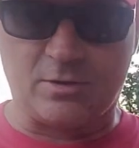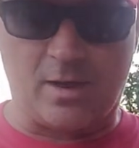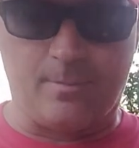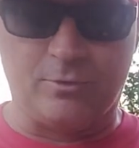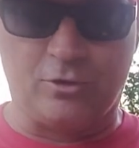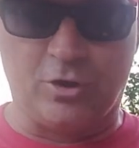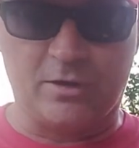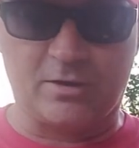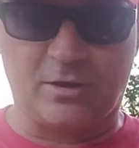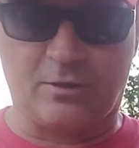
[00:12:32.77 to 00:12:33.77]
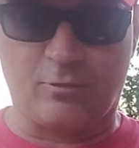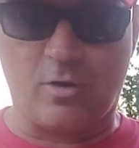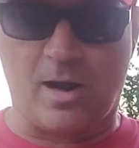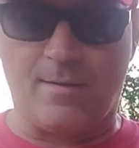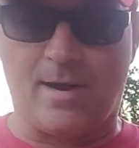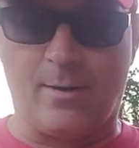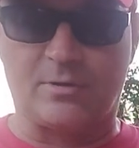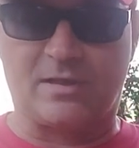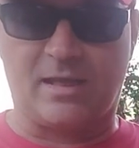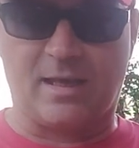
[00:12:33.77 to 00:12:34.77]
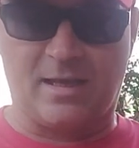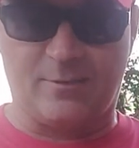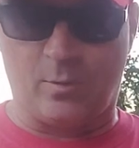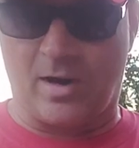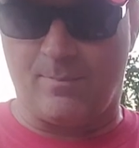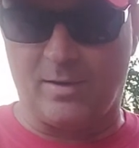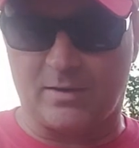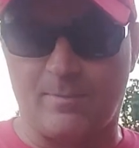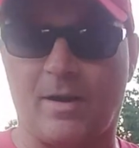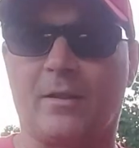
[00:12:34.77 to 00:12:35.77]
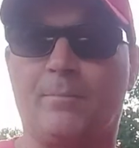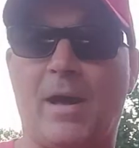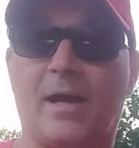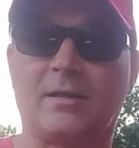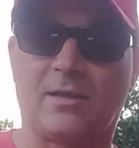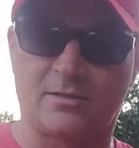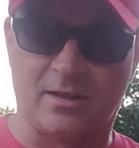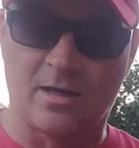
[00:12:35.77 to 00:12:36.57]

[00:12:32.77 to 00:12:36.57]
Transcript: I'm just going to throw it. I was thinking, even when I picked it up out of the package, I was like,